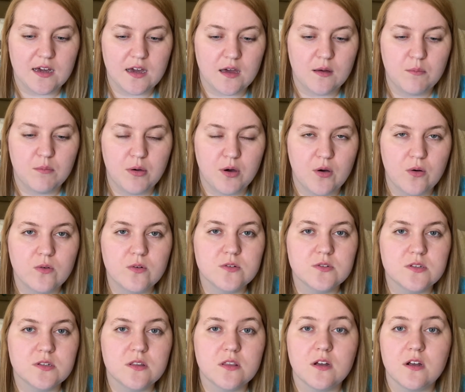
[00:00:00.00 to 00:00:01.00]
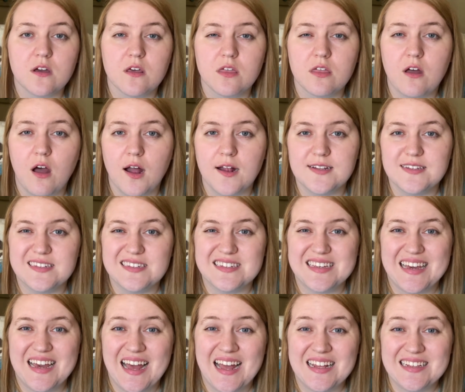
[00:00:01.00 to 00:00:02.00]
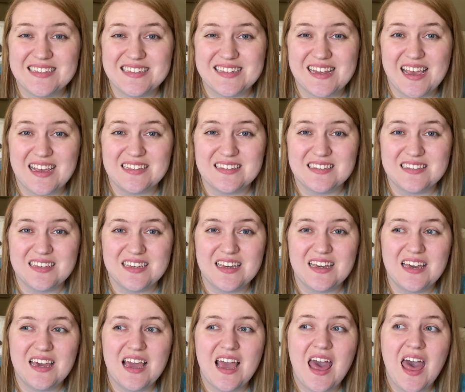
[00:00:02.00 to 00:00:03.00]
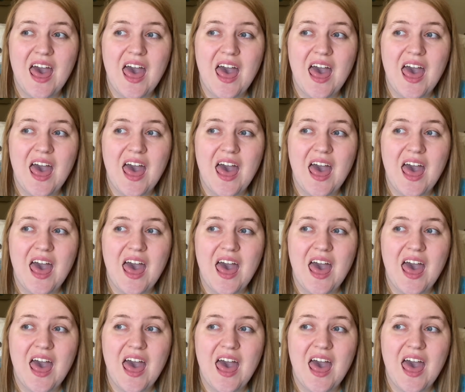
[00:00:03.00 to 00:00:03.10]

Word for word: compose their thoughts concisely